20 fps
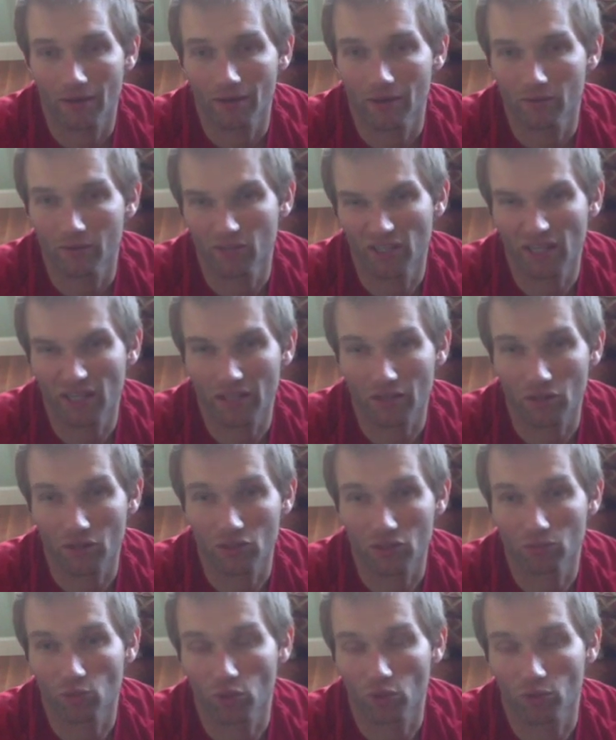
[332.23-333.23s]
you get
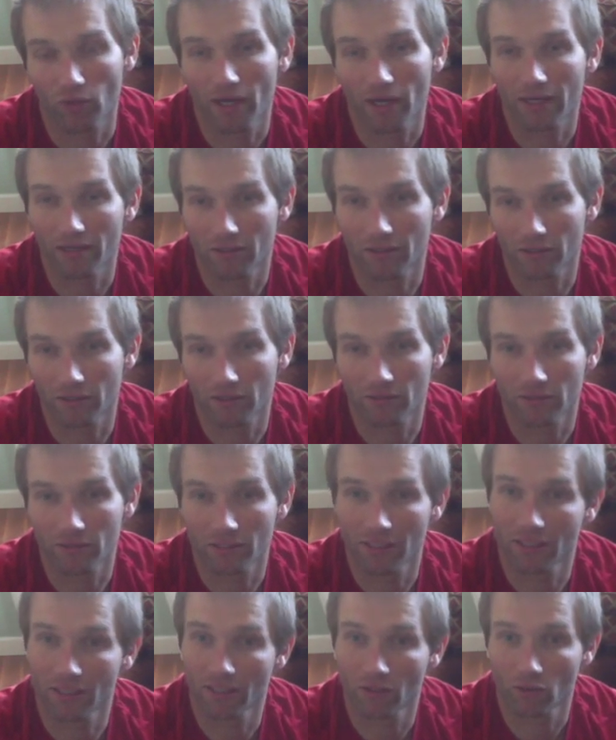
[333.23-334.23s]
those more
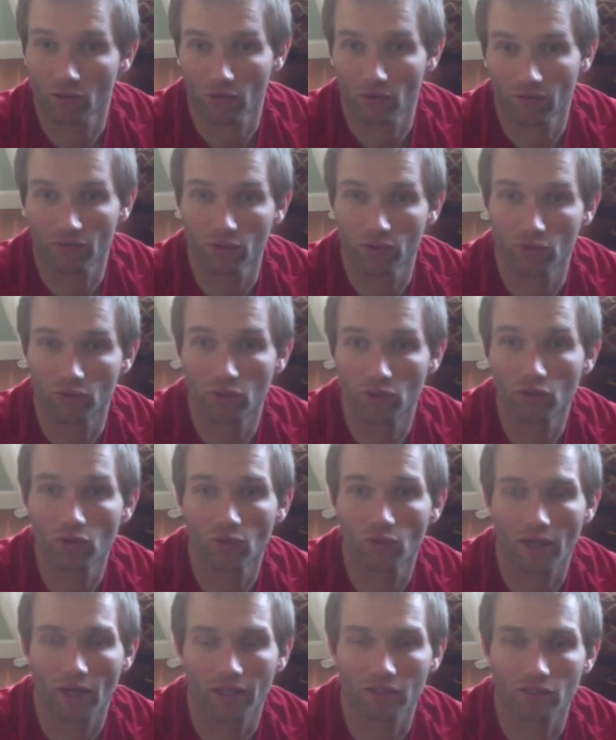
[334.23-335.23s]
regularly, or if you
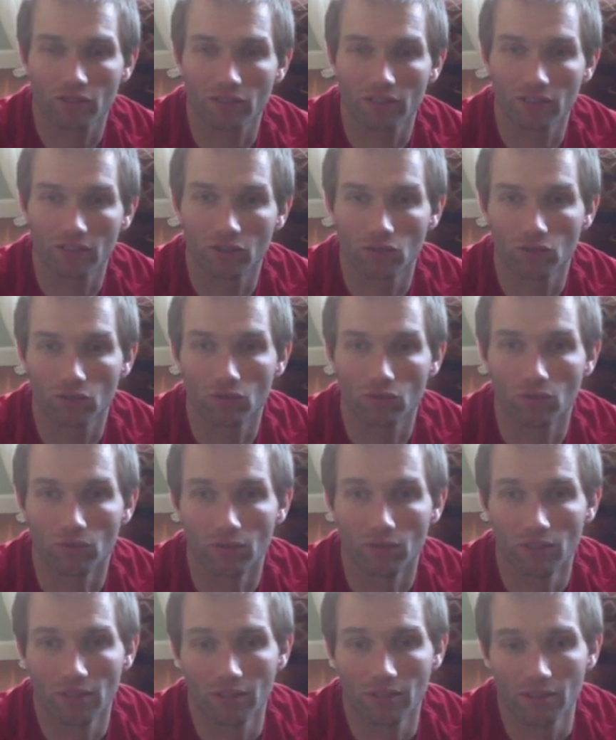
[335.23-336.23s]
do actually do
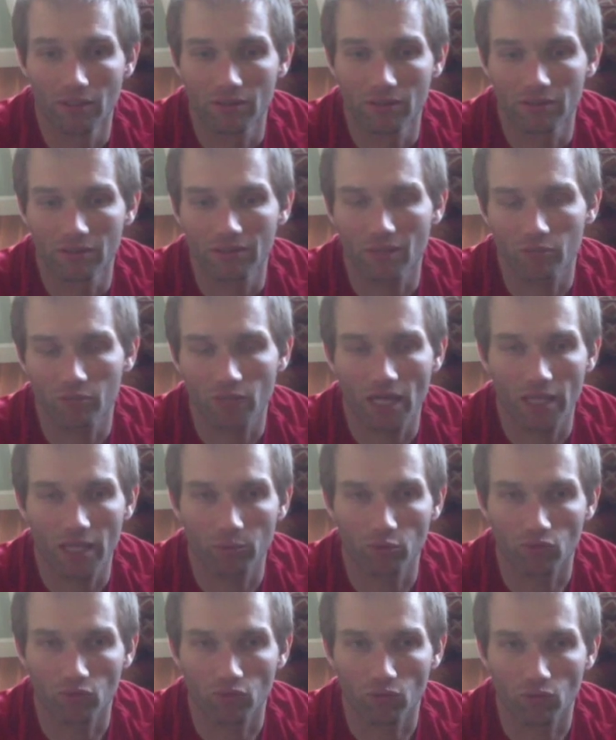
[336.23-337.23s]
some
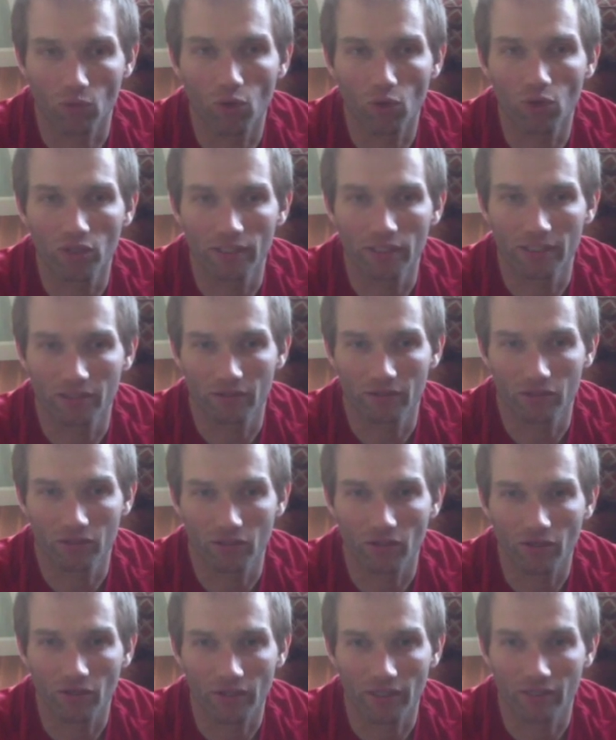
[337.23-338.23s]
type of rolling, you're just
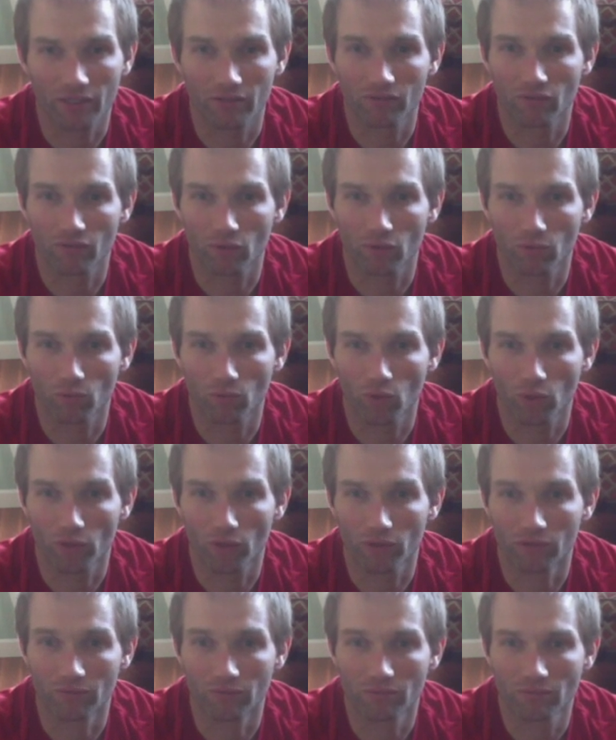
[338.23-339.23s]
looking for
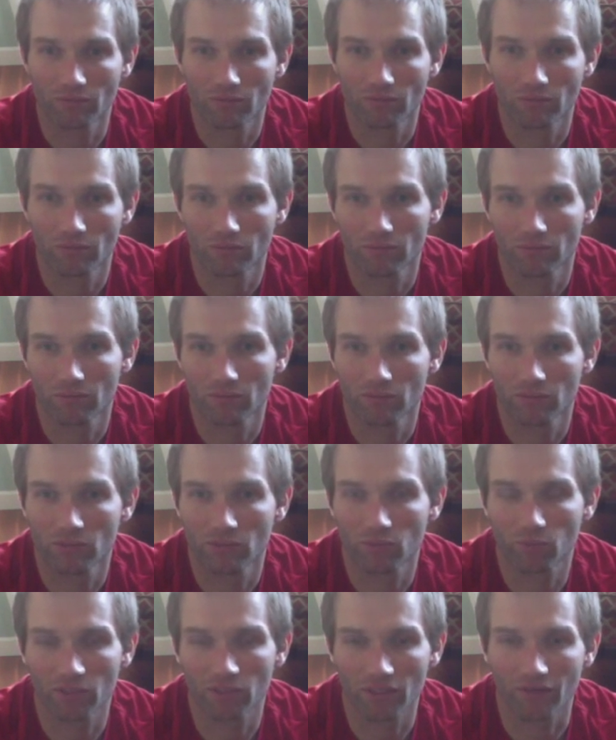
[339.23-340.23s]
more
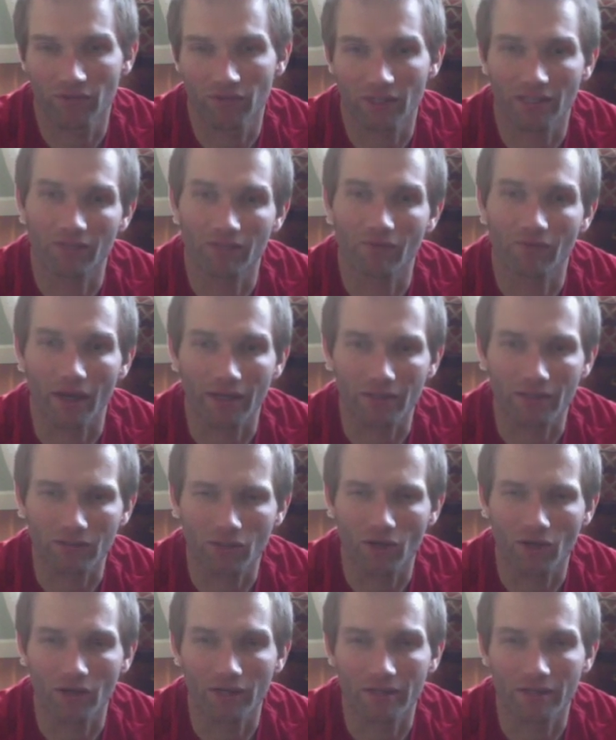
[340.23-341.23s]
specific advice
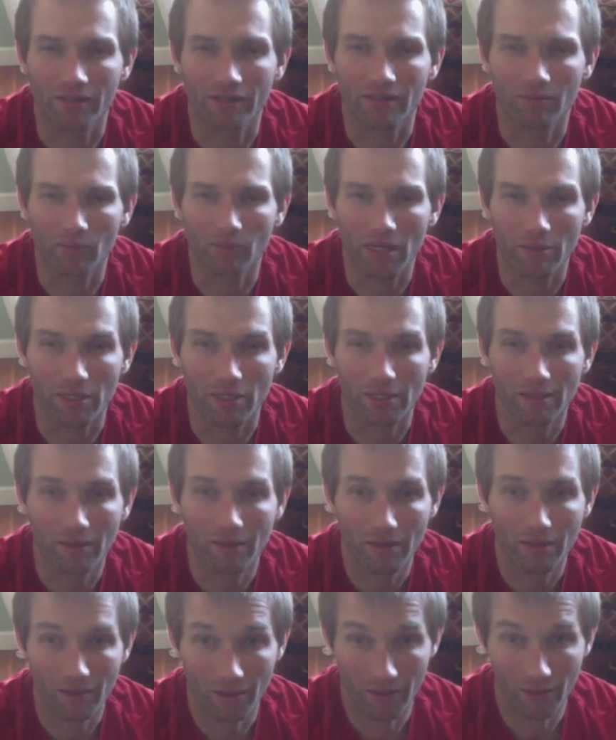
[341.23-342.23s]
on it, then maybe
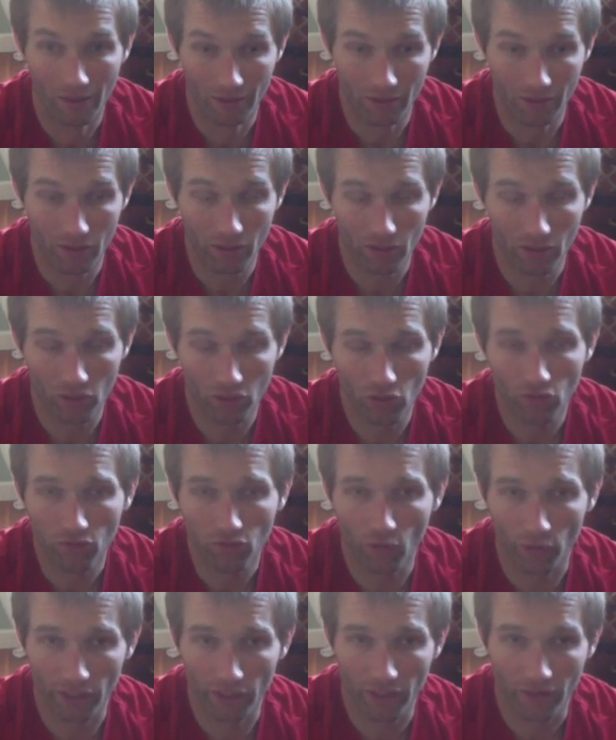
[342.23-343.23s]
you could do
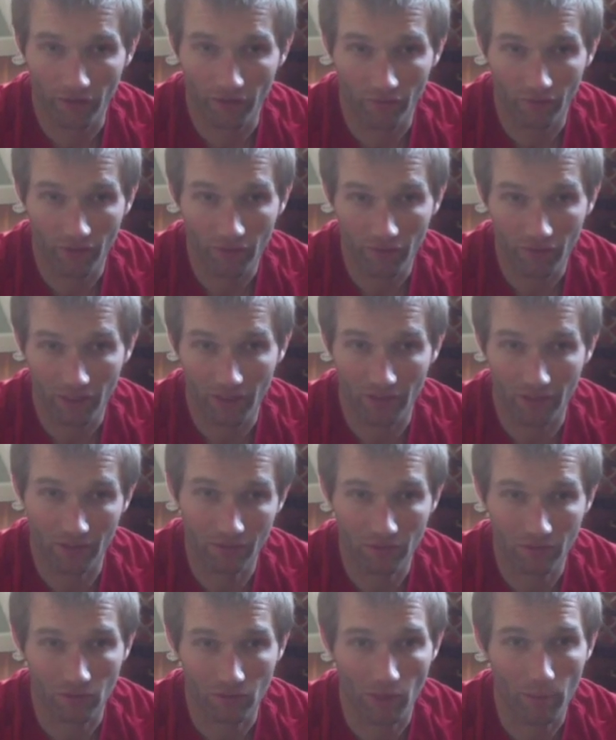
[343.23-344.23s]
40 or 50
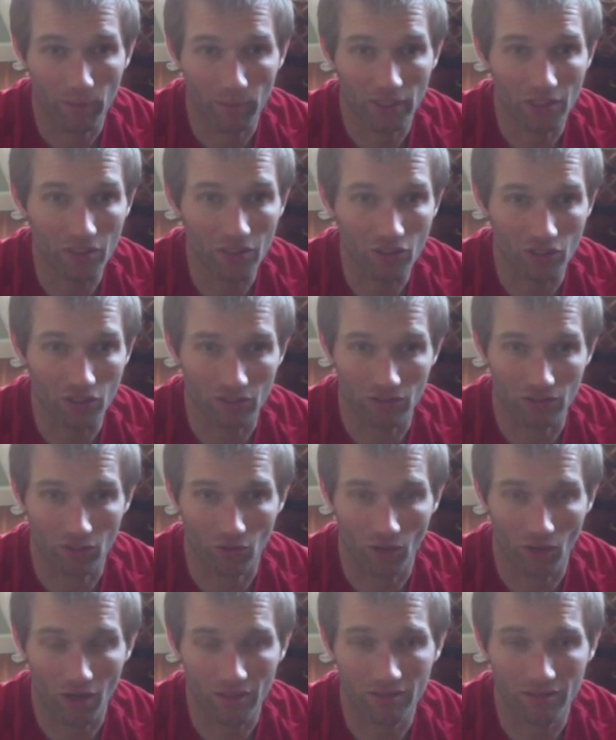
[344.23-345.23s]
repetitions
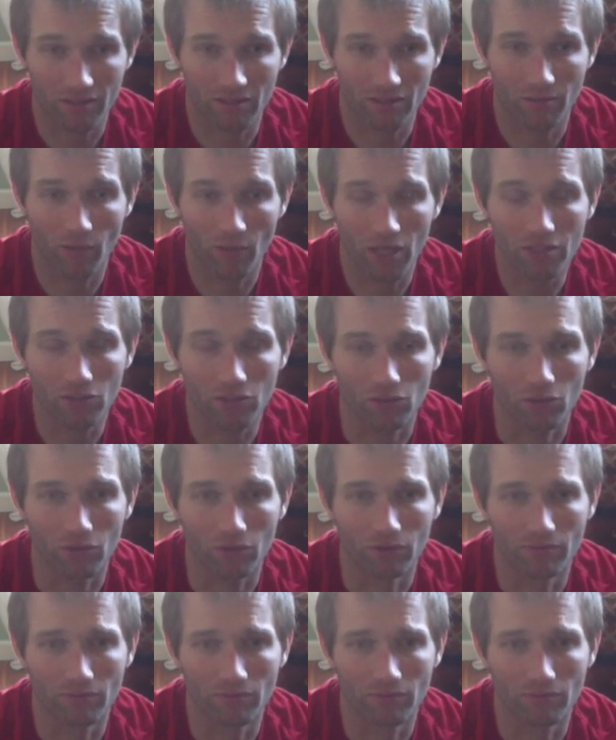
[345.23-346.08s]
across the muscle,